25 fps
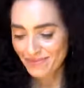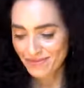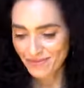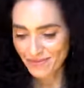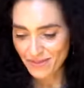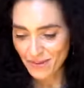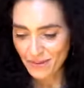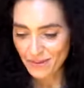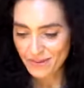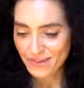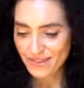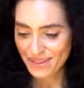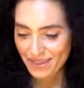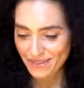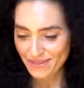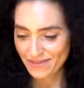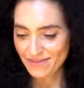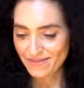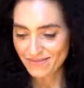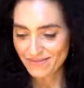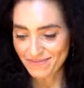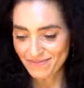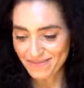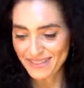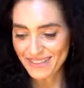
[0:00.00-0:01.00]
folks that
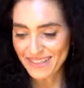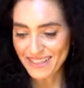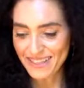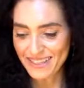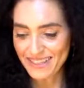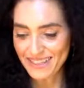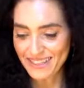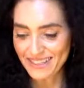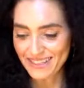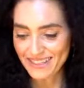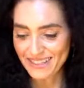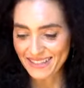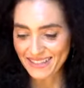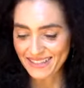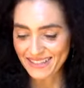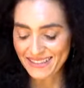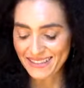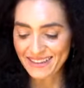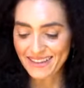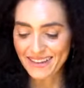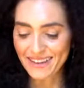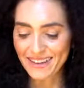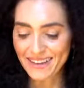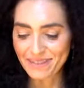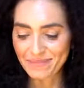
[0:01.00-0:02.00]
study these things
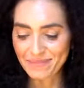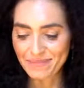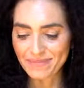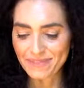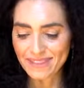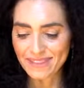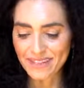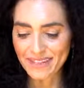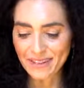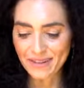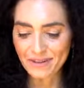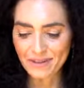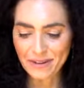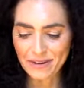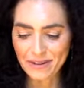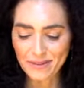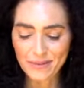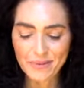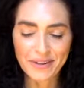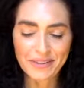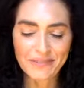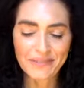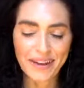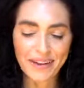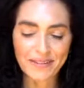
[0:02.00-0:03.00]
um, say is around
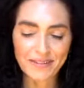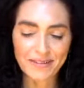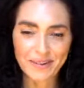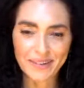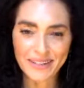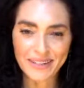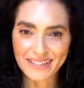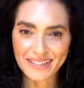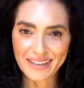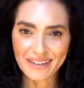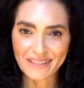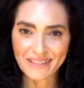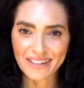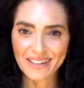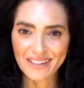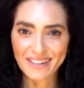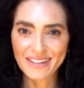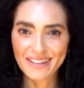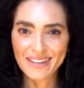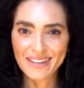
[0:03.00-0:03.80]
twenty-five, twenty-seven